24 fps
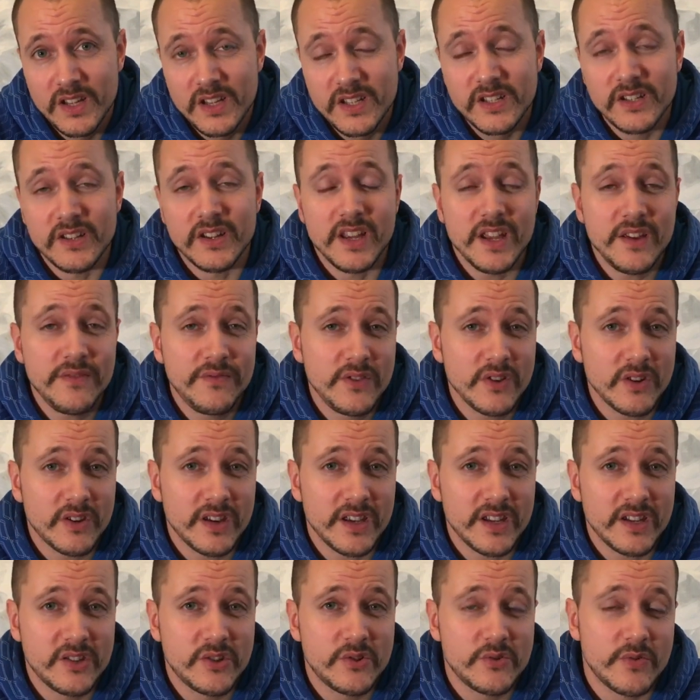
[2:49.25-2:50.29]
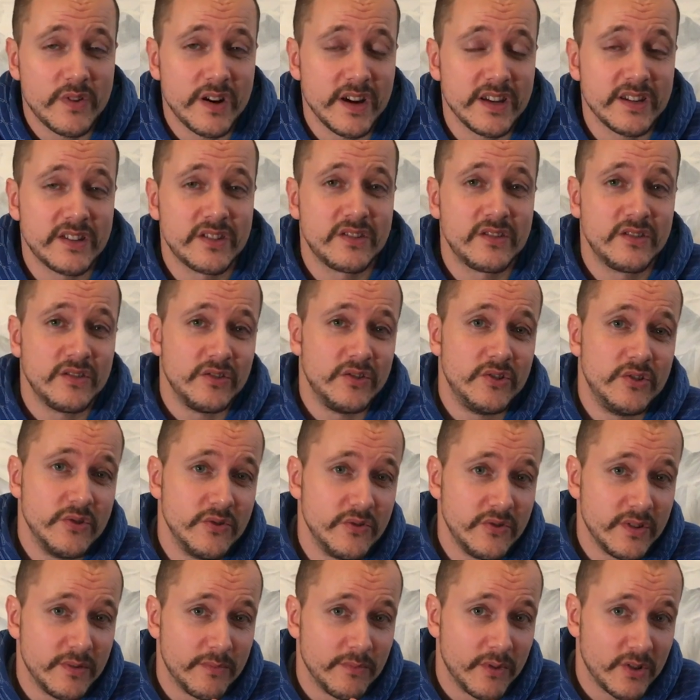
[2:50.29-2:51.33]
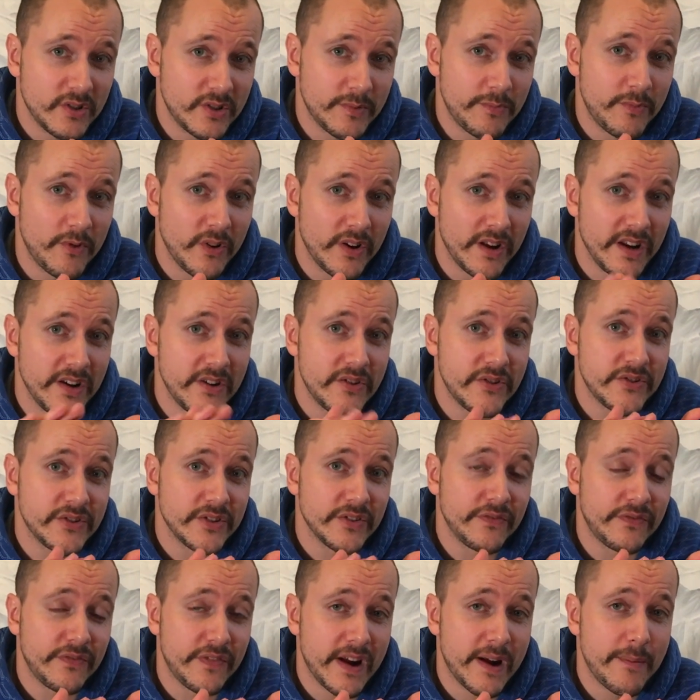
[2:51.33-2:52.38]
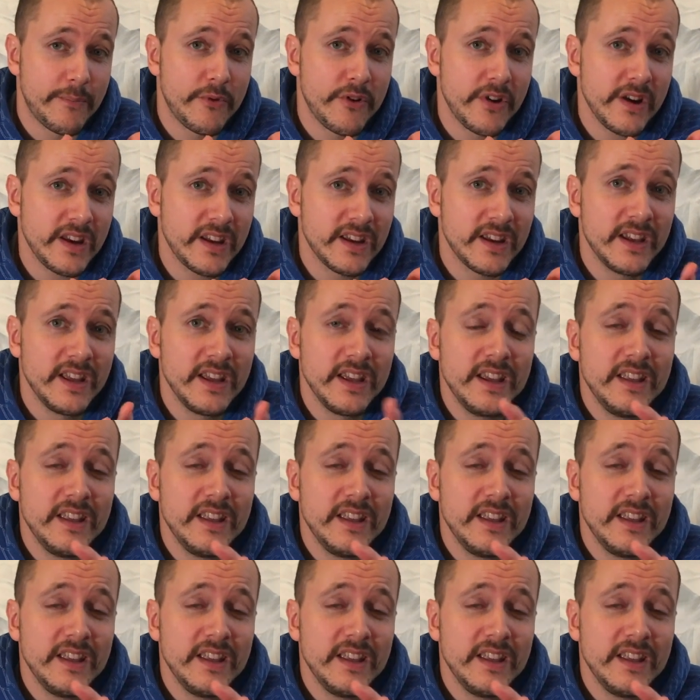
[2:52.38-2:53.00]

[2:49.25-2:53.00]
So if your kid tries to do multiple layers of fabric,